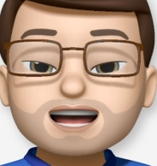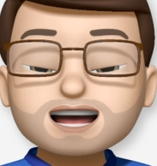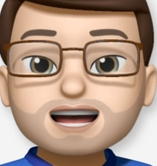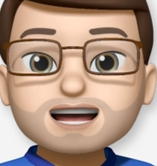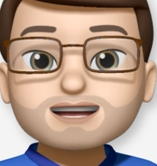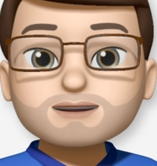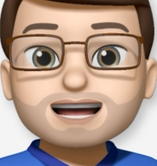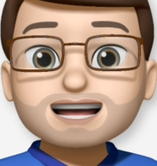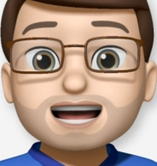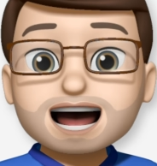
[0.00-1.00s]
a nicer
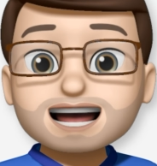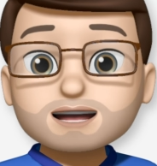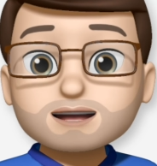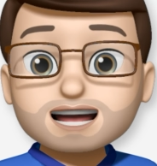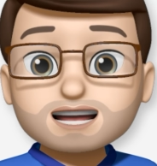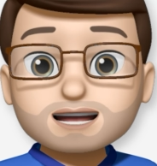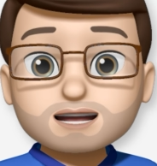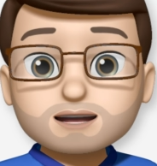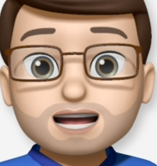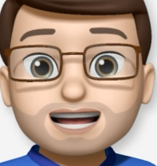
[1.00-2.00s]
feel in the hand thanks to the
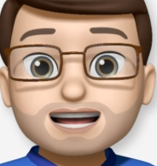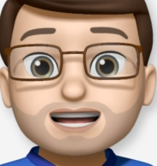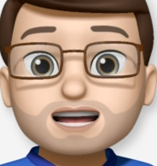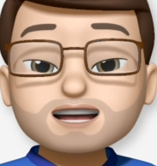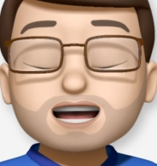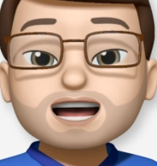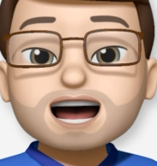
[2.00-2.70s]
refined edges,